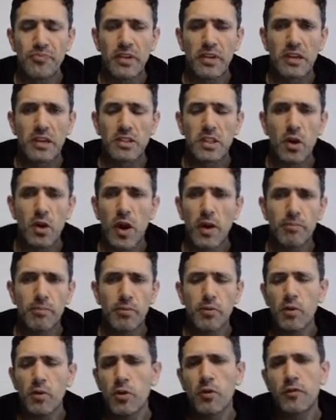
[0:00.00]
So I
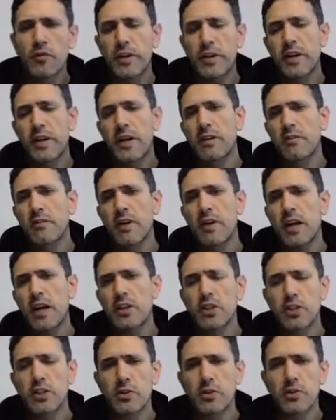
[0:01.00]
proved in
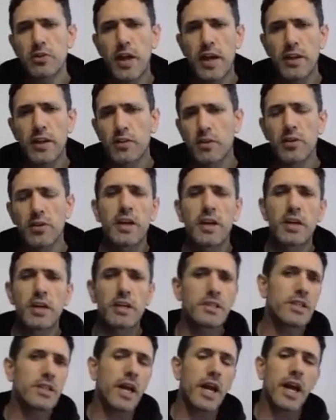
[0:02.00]
lecture that there
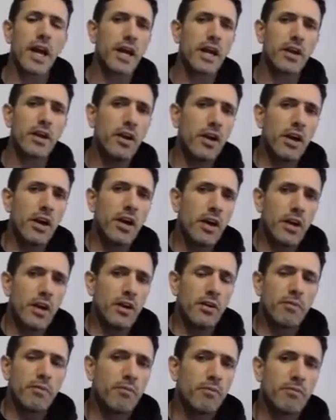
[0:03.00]
is a
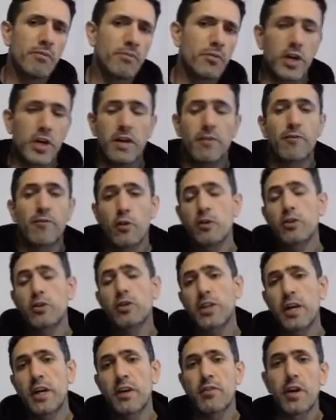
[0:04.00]
first
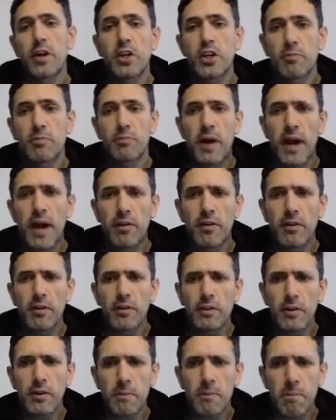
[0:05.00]
generation
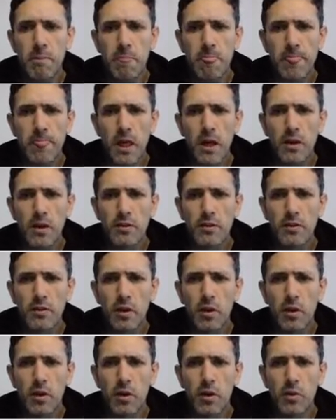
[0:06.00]
parent.
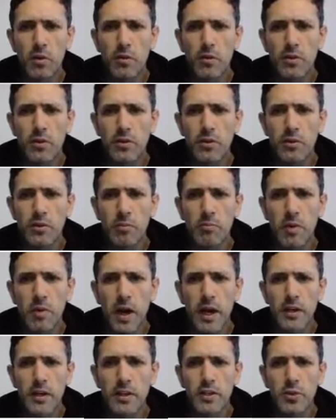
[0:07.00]
So just to
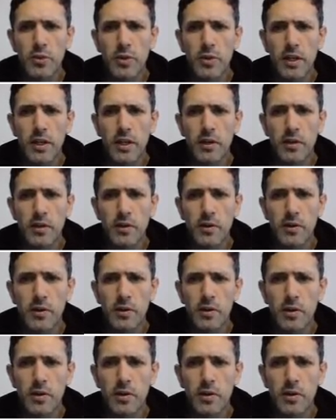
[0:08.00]
remind you here,